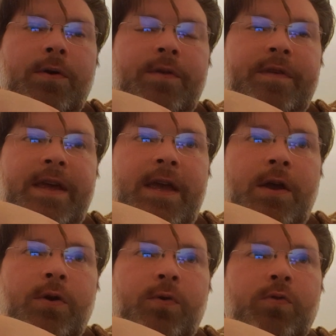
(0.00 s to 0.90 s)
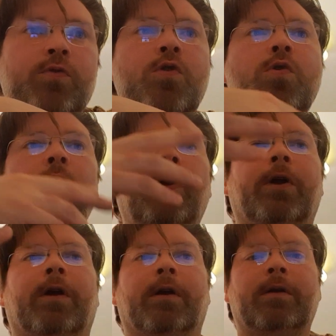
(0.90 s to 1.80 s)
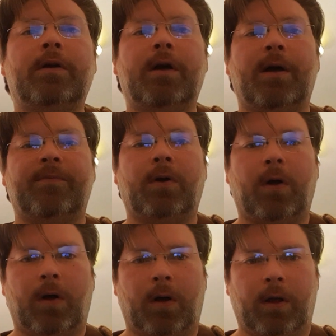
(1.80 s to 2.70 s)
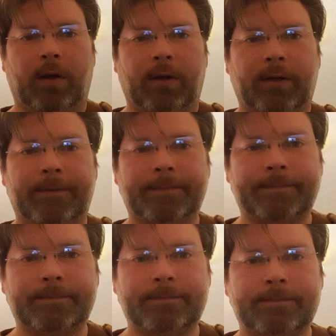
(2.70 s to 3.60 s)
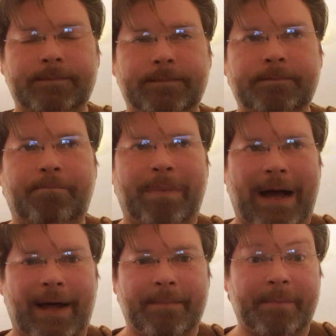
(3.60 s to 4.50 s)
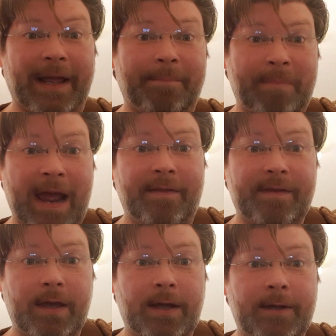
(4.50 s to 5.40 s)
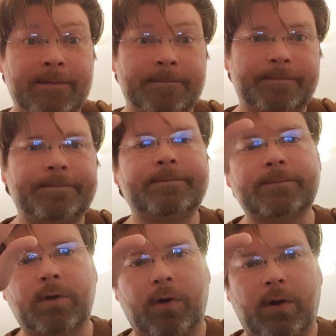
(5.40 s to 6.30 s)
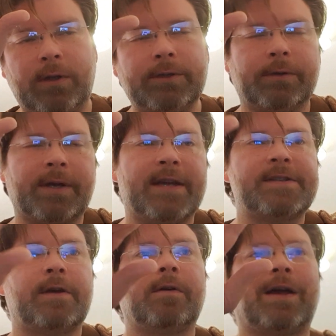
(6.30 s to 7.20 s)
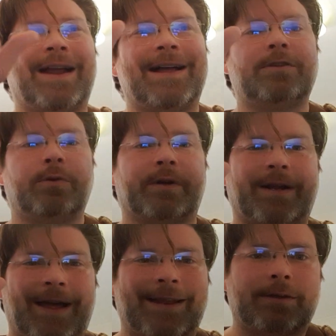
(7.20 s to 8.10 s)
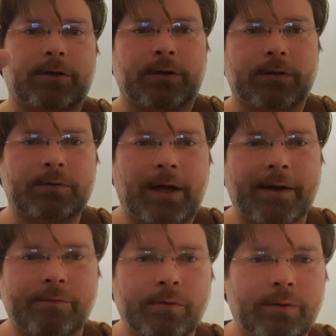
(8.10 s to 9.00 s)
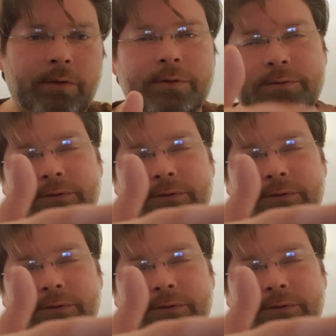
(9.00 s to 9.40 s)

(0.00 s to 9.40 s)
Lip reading: the ruler of all. Pan, remember like Pantheon? All. Okay, so Krator, Krato, I rule.